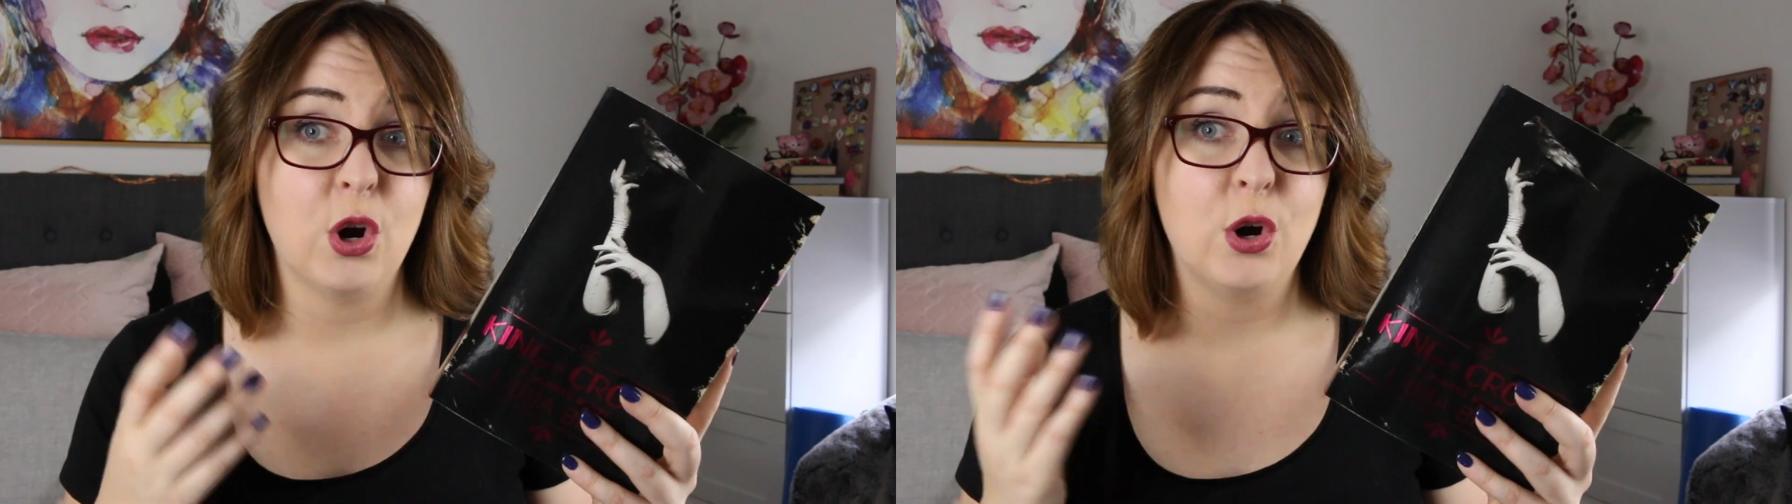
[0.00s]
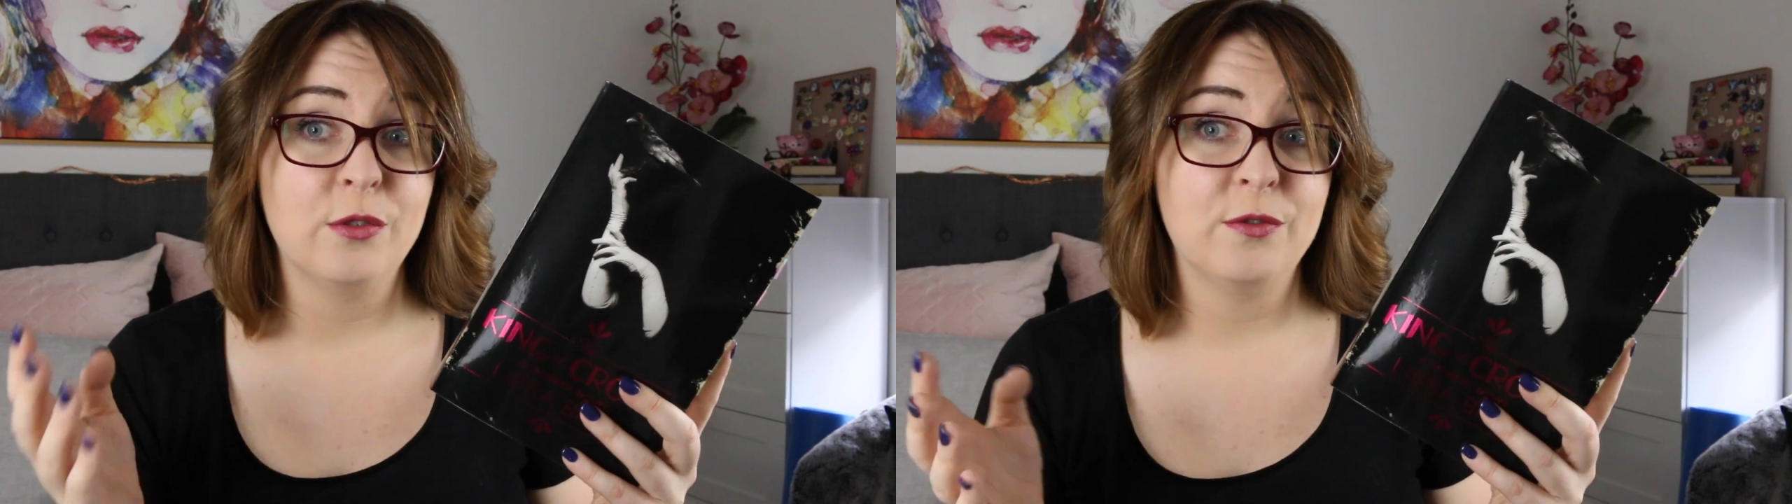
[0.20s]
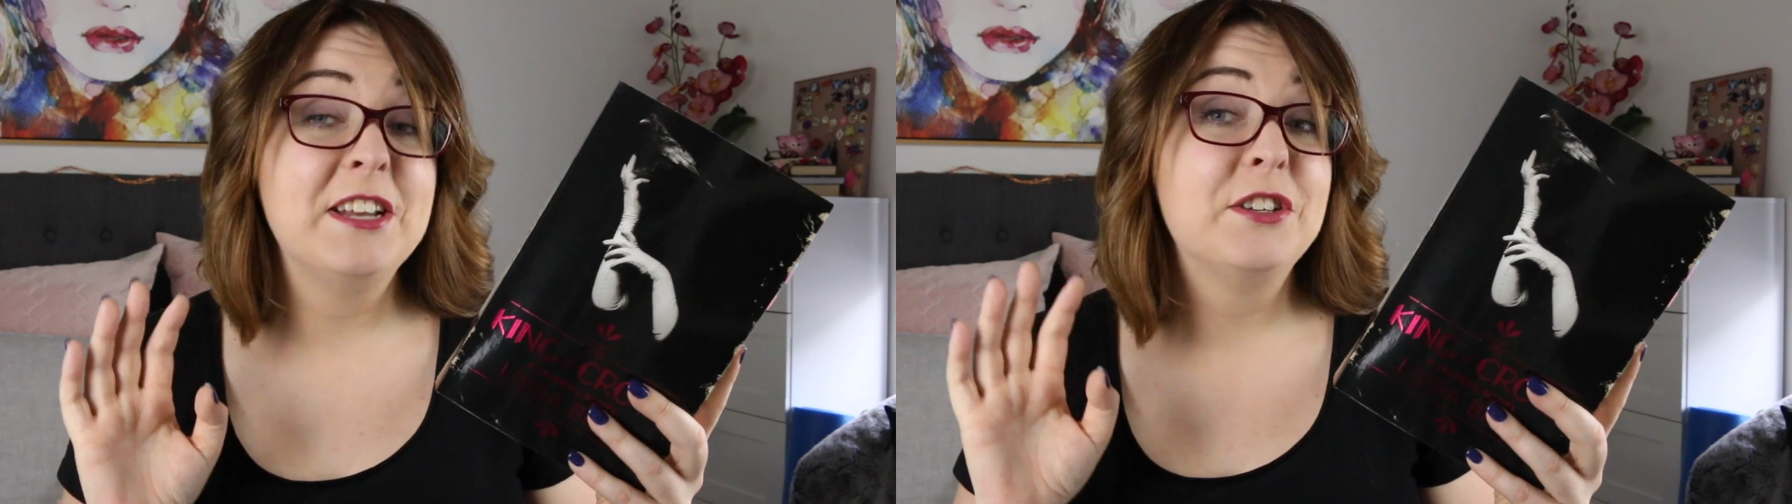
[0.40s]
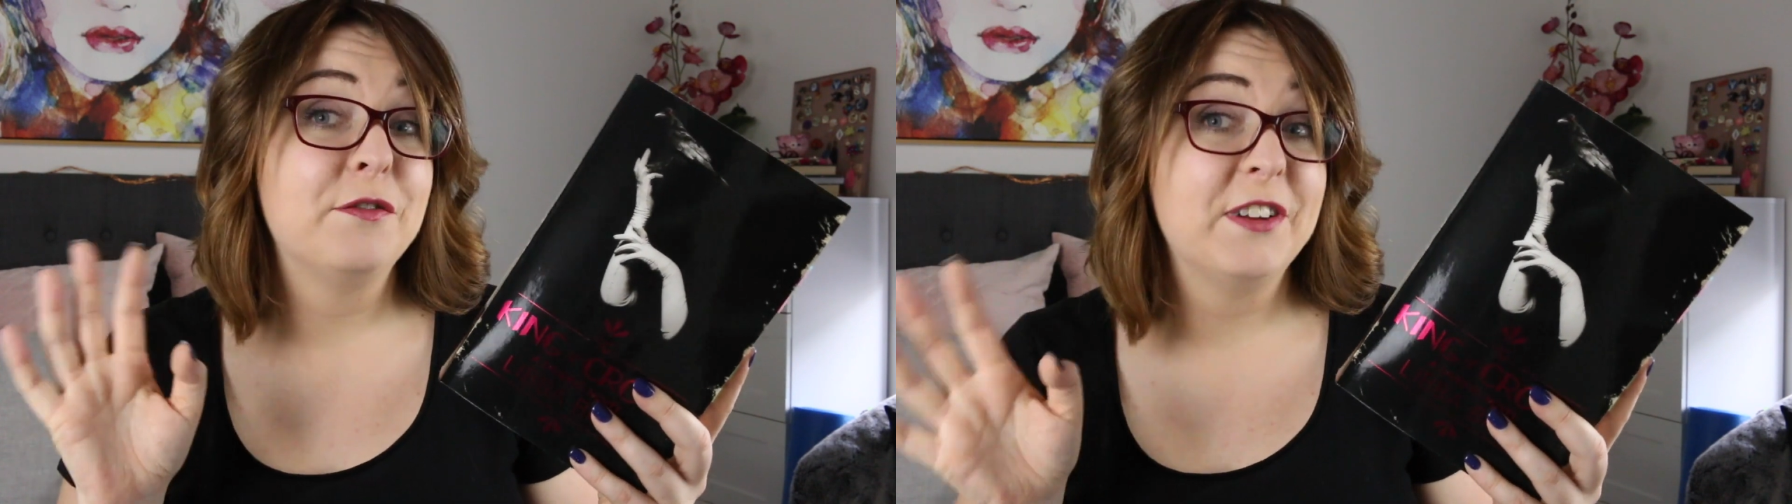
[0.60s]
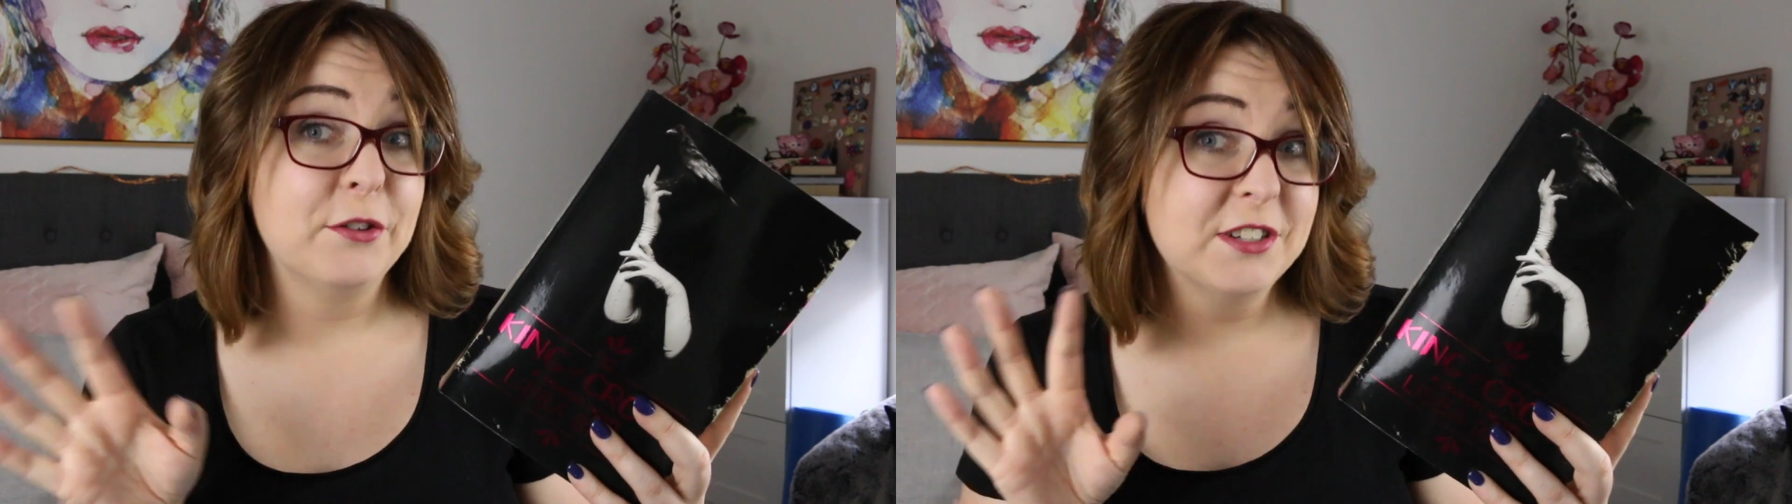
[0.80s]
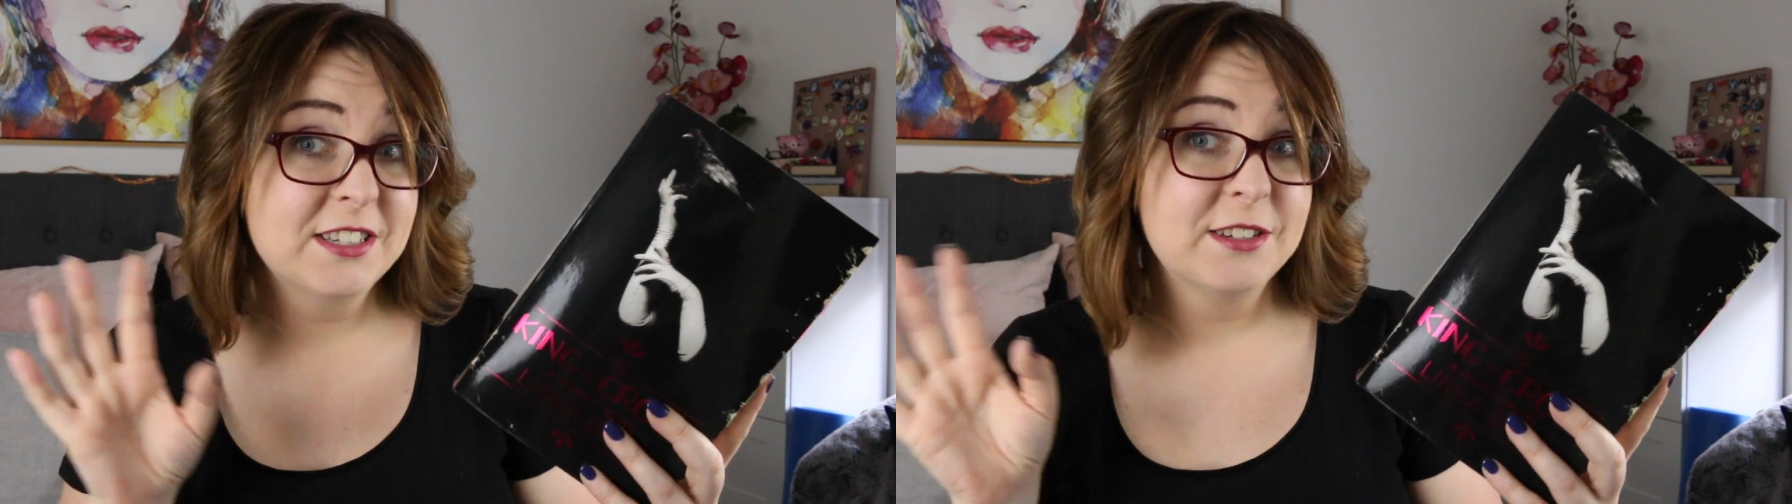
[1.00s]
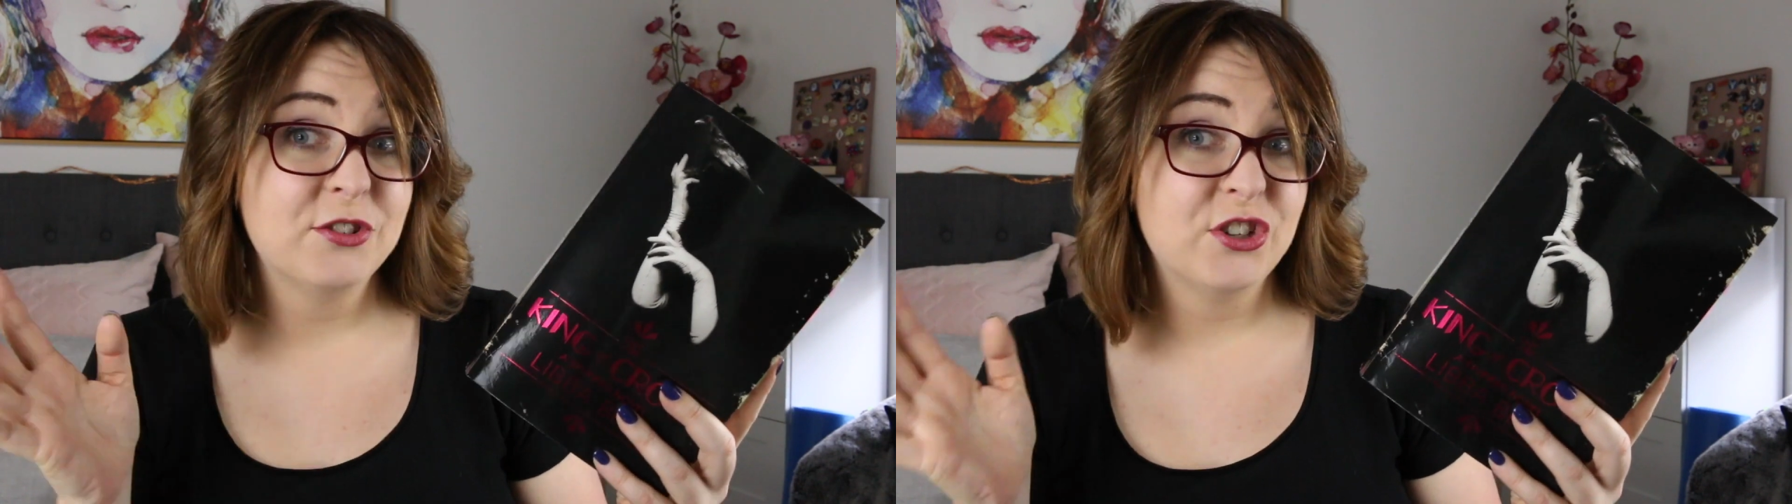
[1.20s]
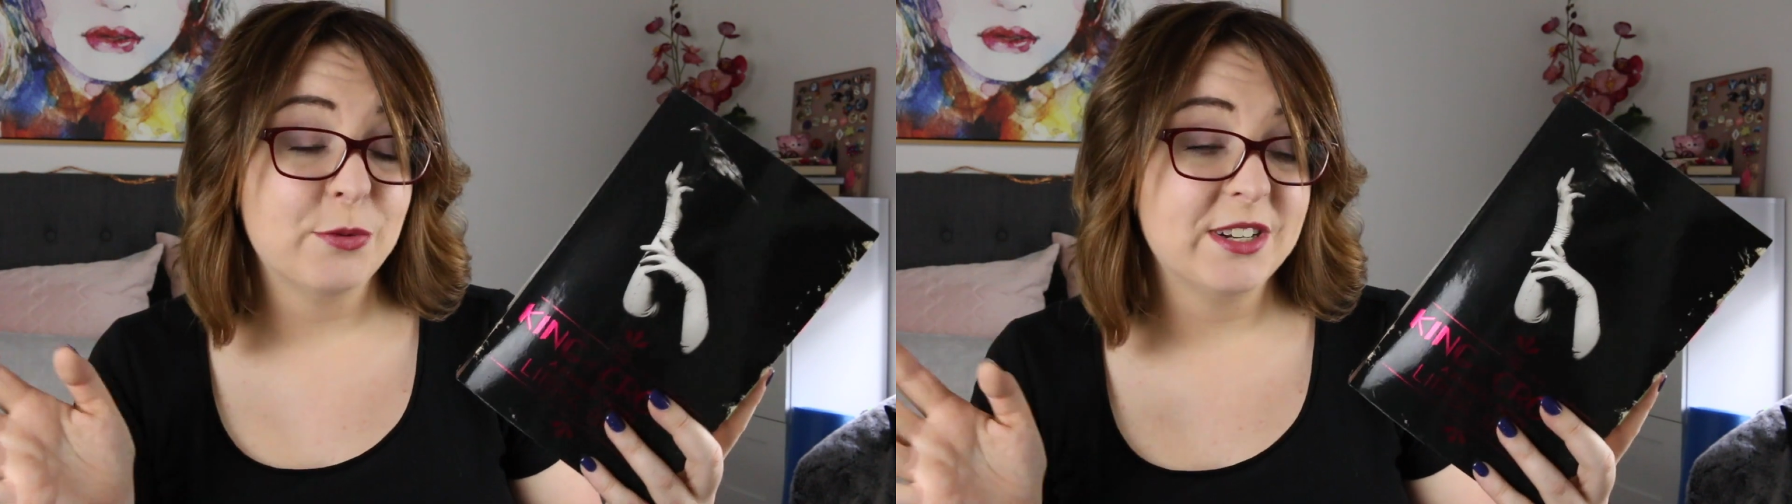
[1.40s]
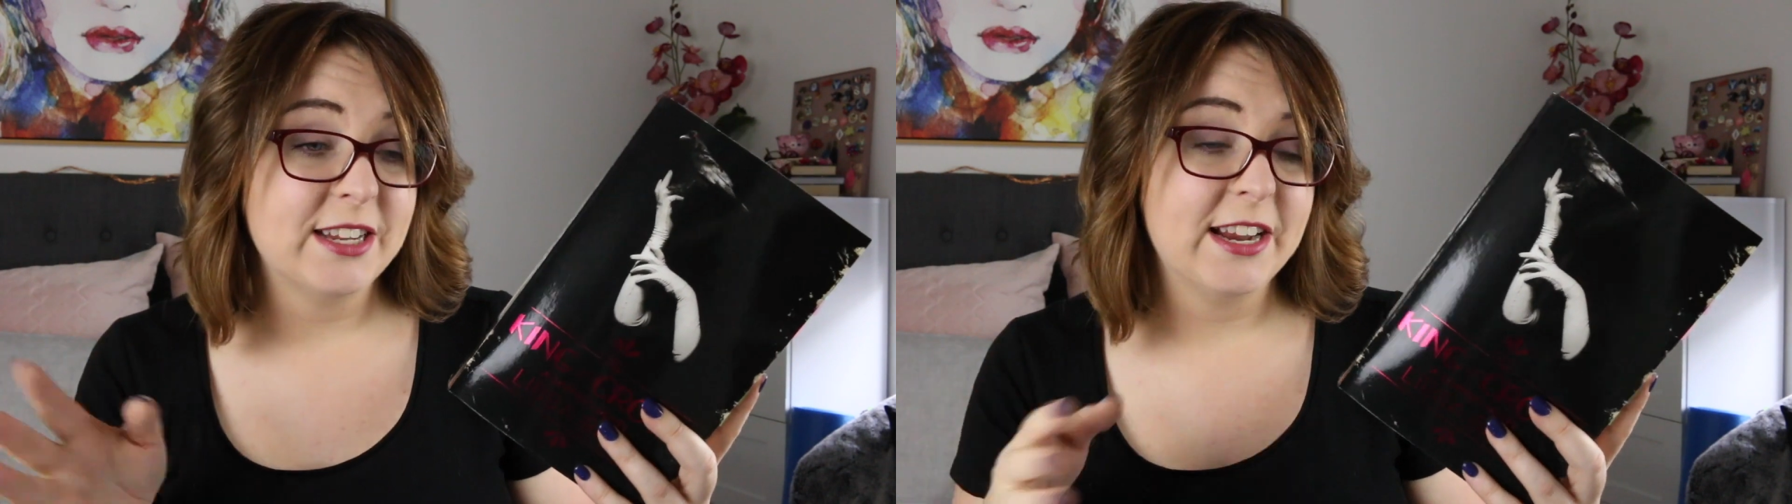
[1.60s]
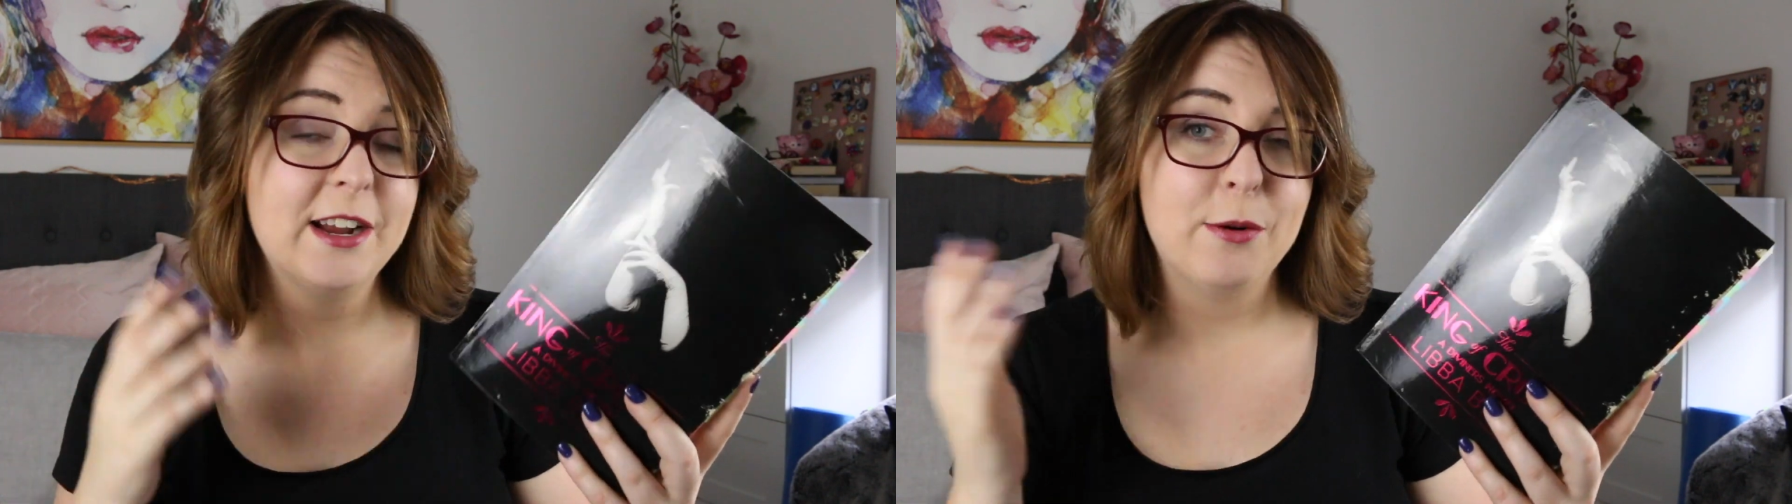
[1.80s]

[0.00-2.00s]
of interference, shall we say.